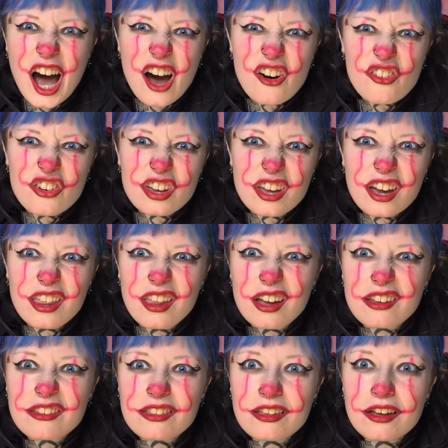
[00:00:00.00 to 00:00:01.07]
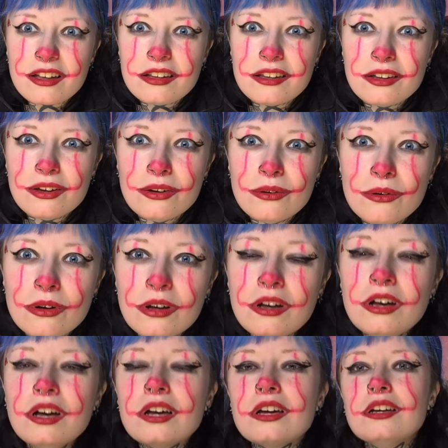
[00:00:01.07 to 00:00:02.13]
I forget that's there too,
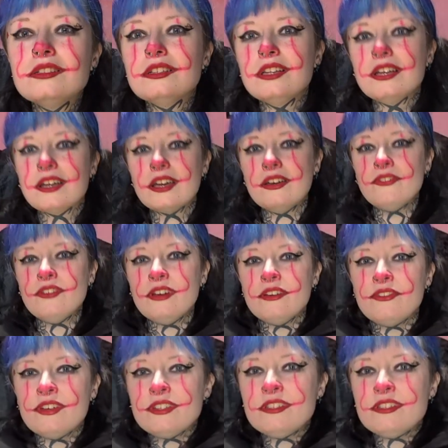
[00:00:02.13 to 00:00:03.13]
because like if